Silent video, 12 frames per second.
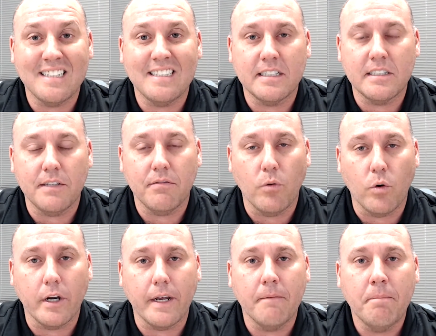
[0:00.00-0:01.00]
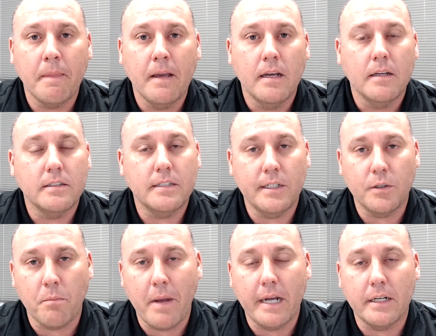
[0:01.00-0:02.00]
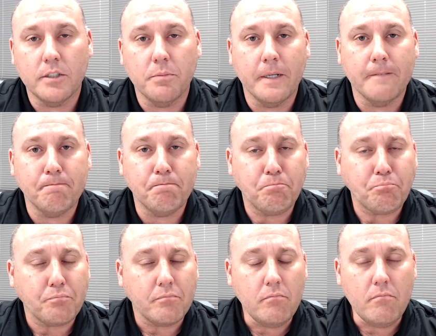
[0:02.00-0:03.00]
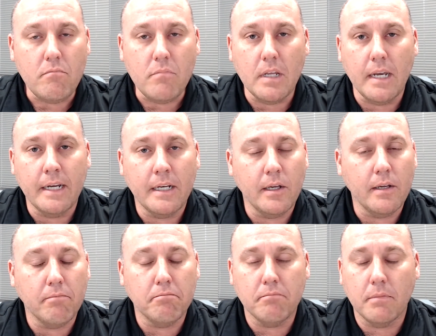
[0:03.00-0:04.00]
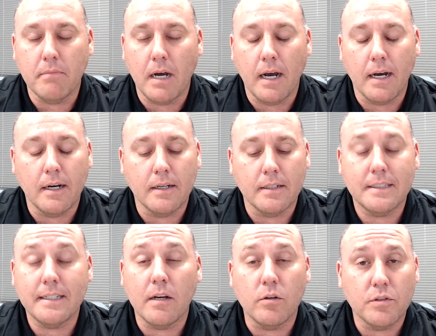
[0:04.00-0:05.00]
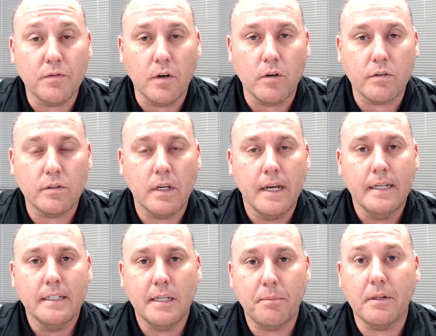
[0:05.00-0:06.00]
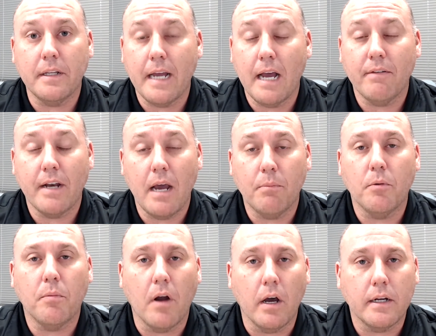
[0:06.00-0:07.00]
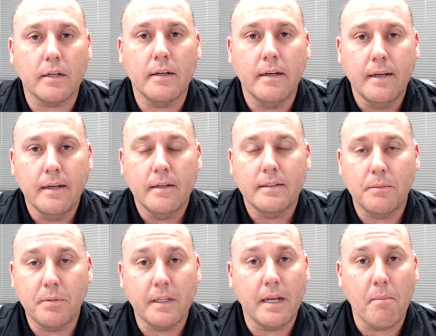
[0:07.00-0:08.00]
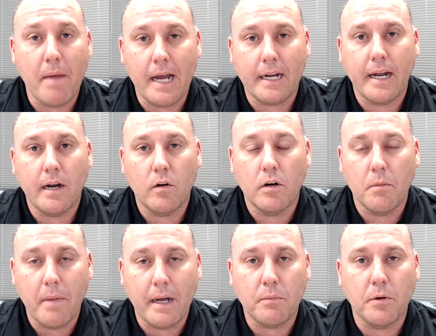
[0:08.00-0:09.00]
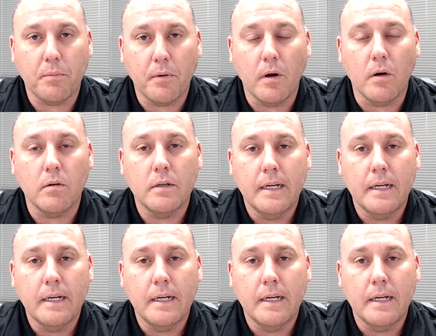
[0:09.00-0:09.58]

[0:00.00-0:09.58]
60-40. Senior management, any sales folks typically have an Apple product, typically a Mac Air or a MacBook Pro.